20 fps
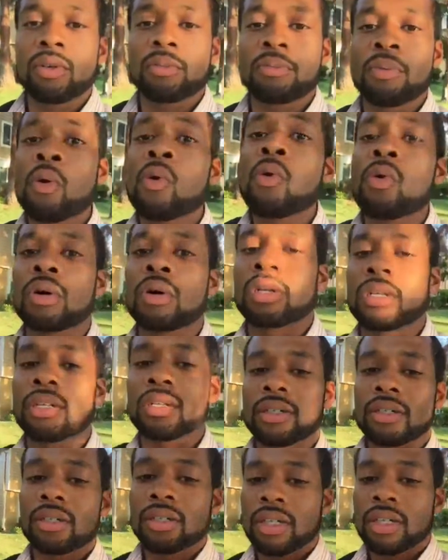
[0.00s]

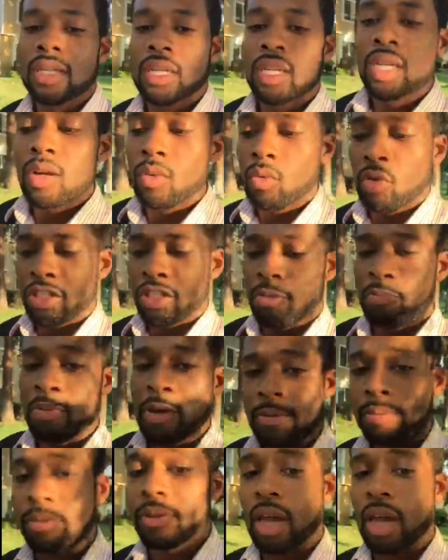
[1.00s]
rapport with the
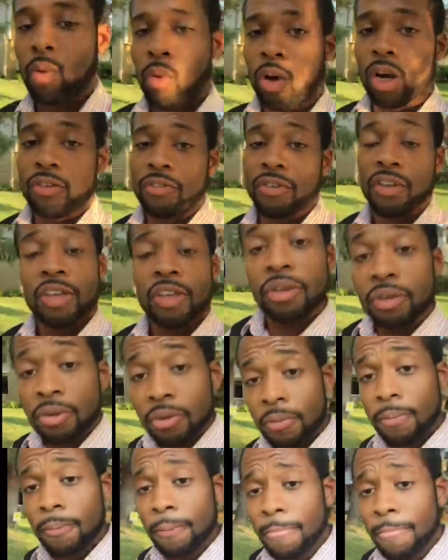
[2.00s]
people that work for
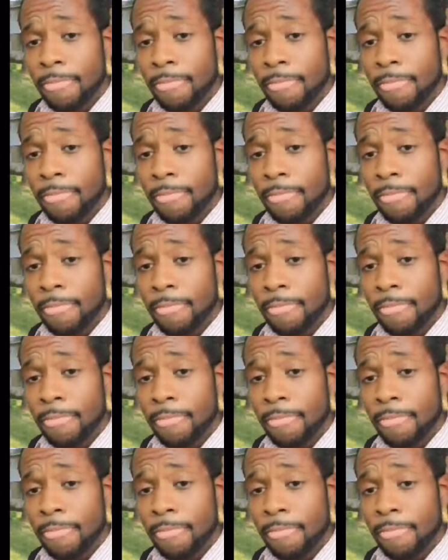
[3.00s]
you,